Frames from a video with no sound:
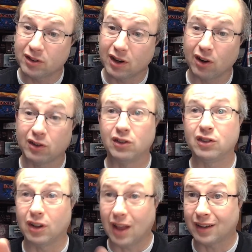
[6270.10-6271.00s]
characters
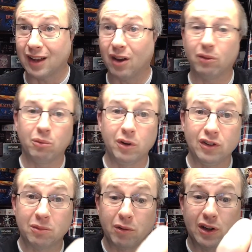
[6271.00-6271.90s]
to lockdown, which
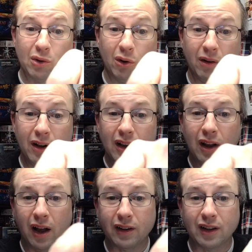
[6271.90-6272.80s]
is pretty cool.
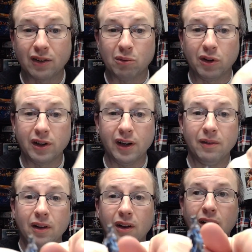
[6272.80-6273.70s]
I think that's really neat.
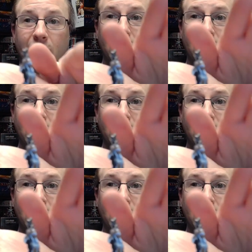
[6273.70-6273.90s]
So